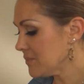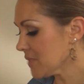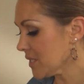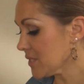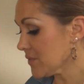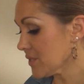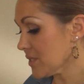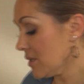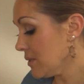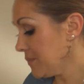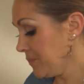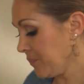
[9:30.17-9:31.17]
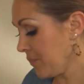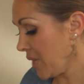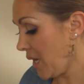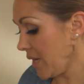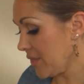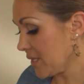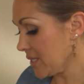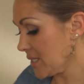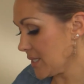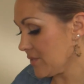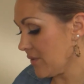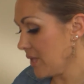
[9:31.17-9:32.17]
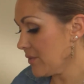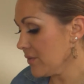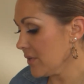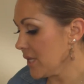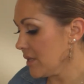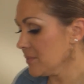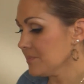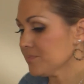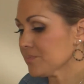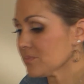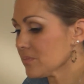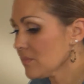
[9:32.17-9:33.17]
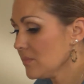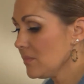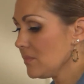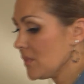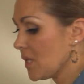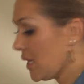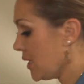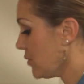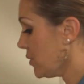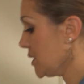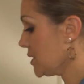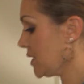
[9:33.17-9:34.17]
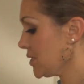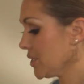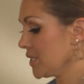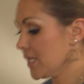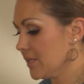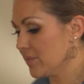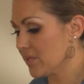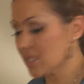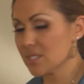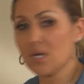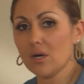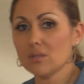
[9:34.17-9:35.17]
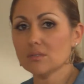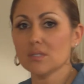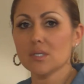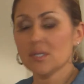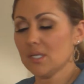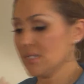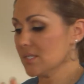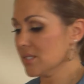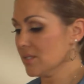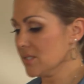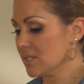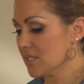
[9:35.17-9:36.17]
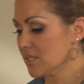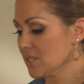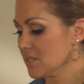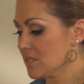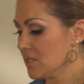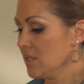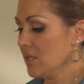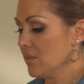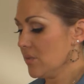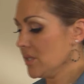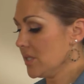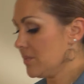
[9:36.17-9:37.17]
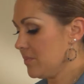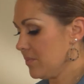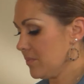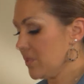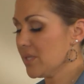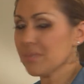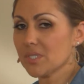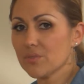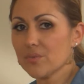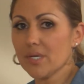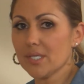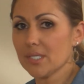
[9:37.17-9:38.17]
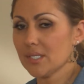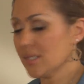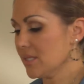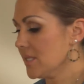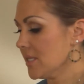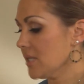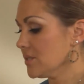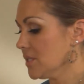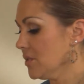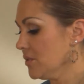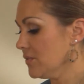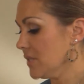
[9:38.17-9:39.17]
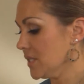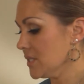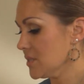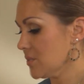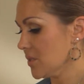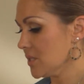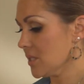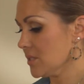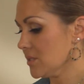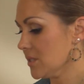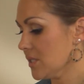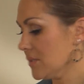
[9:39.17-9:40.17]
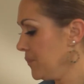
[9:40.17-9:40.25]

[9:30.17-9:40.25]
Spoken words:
Taste it for salt. I think it tastes fine for now. I don't want to touch it again with the salt until the dish is really pretty much ready, and then I'll know if it needs more salt or not.